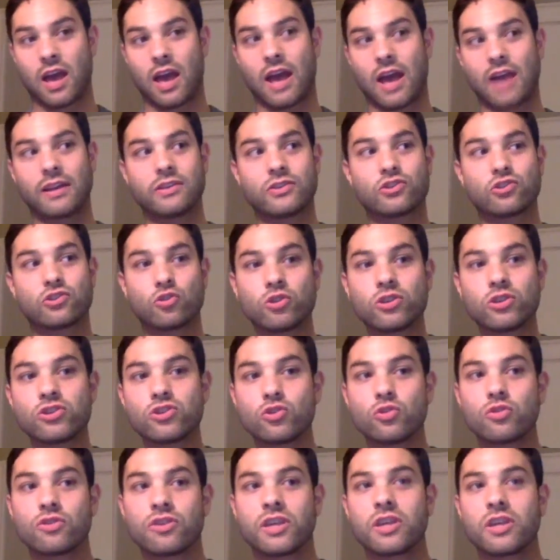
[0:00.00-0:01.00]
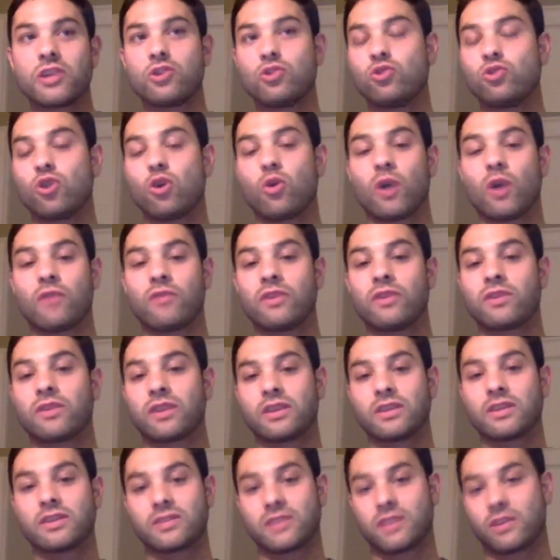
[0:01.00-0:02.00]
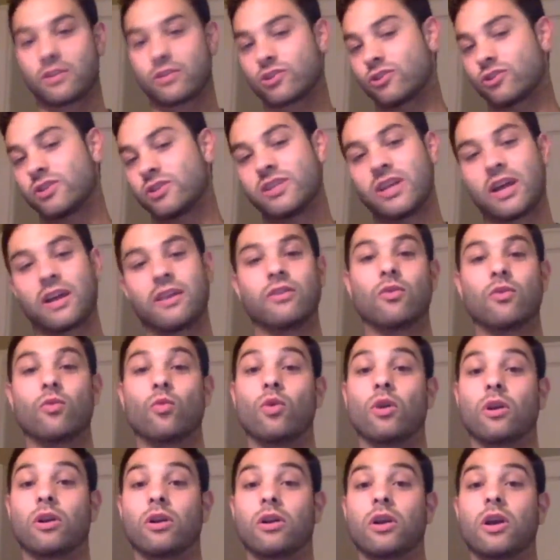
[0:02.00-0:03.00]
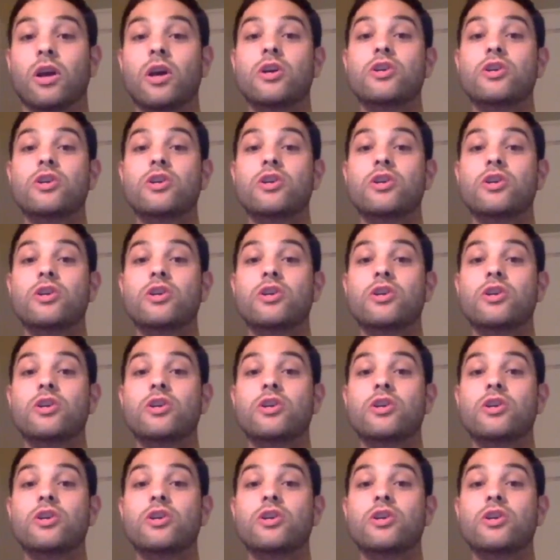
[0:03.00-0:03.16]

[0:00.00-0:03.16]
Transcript: And as soon as you think you know everything in sales, you're dead in the water.